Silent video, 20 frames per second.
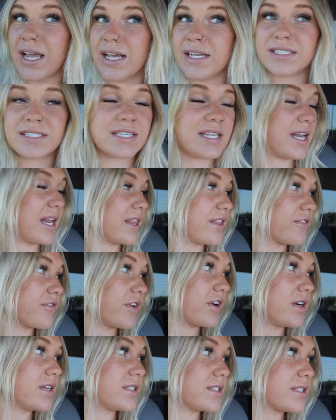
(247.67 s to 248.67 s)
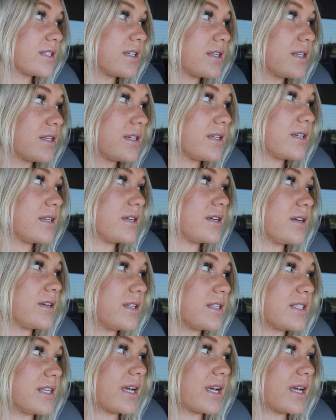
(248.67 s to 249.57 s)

Is today the first? Or the